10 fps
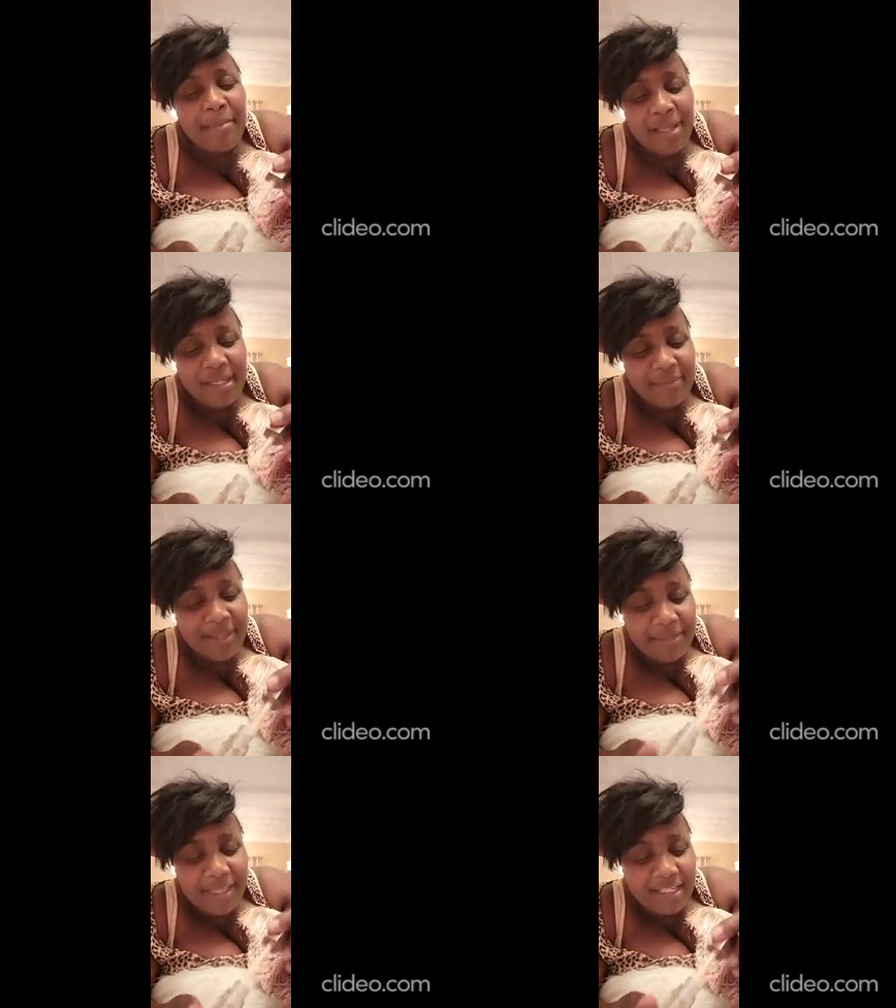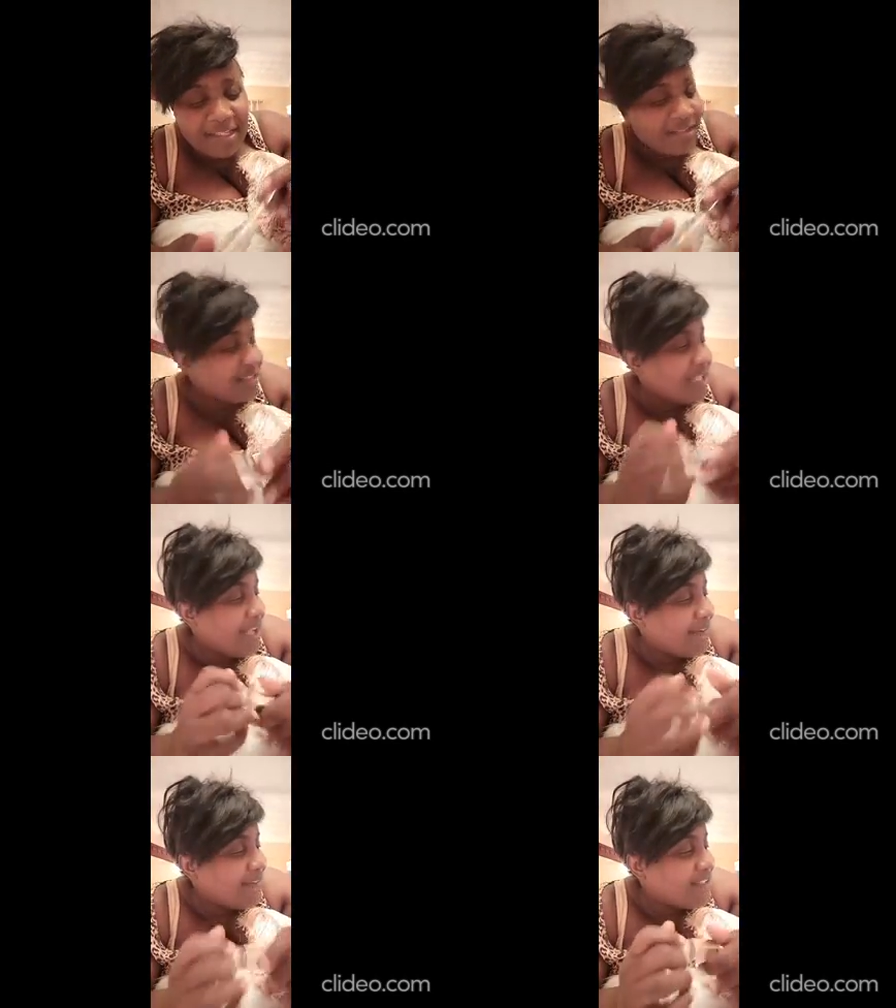me let them get like
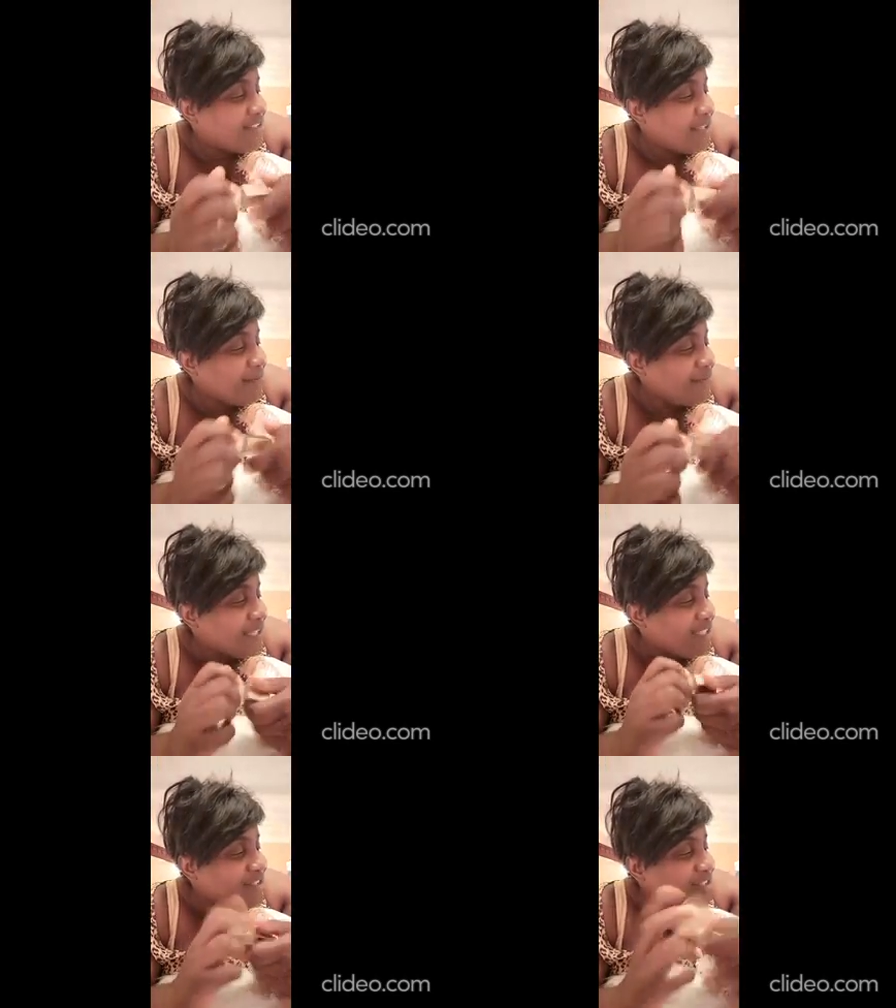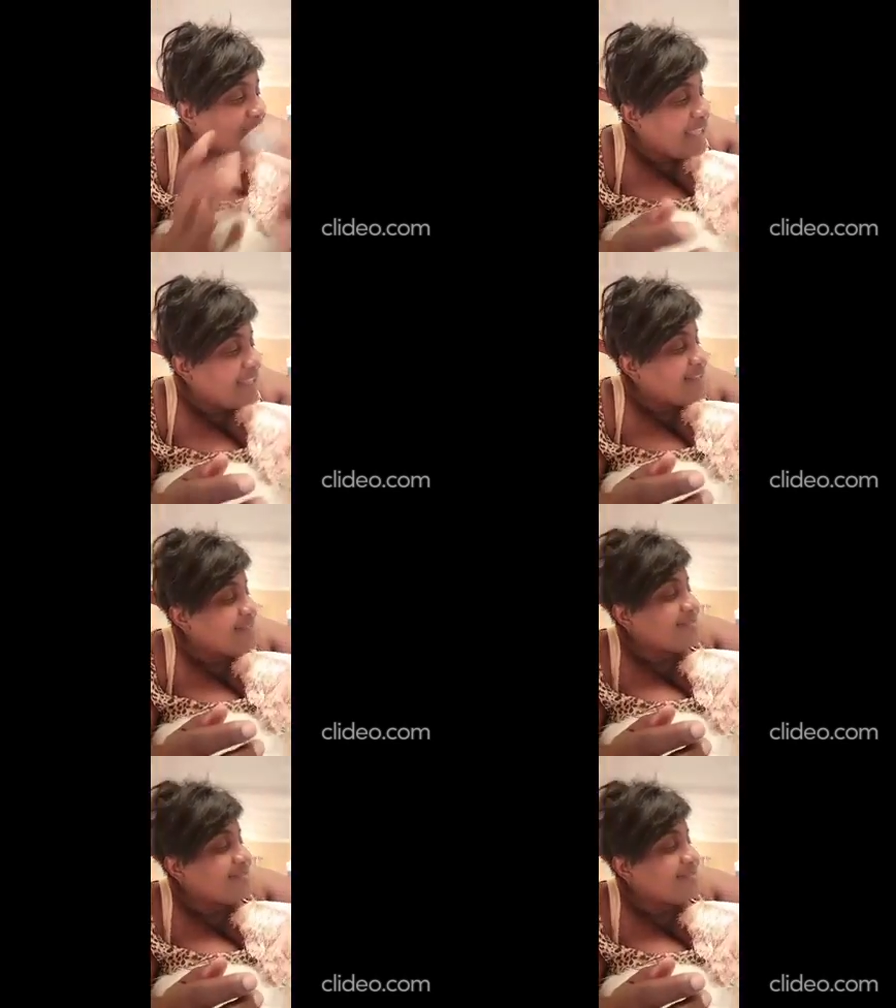a fish them feel dry.